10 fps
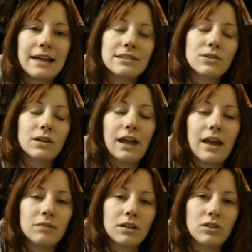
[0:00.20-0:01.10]
so today
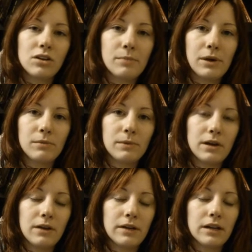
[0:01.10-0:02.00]
I'm going to talk about a
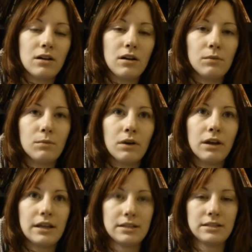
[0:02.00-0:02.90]
book I read called
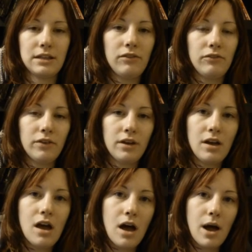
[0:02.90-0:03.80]
Working Stiff
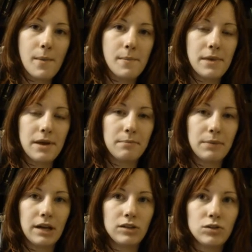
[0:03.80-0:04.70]

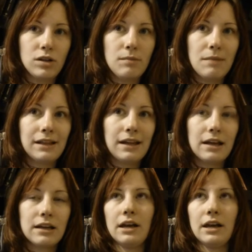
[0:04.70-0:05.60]
by Judy
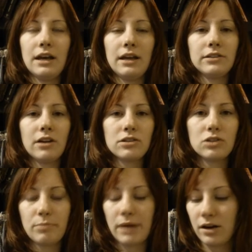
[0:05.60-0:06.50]
Melinek. And it talks
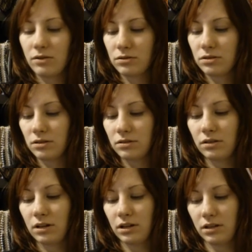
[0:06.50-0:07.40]
about
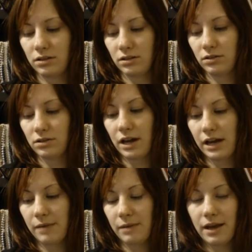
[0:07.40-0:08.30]
her
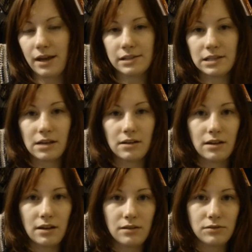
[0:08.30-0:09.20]
time as
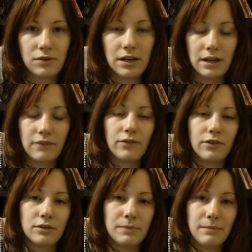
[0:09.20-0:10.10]
training
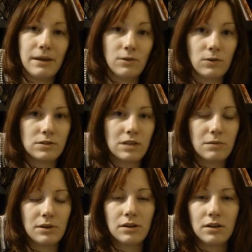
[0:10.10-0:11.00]
to be a medical
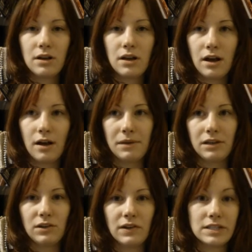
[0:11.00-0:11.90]
examiner
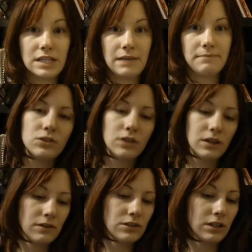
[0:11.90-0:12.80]
in New York City. Judy
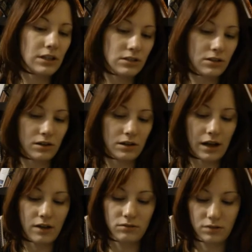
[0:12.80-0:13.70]
originally started
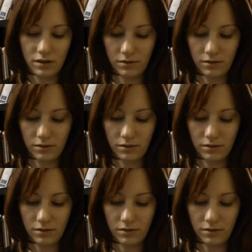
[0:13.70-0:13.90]
out,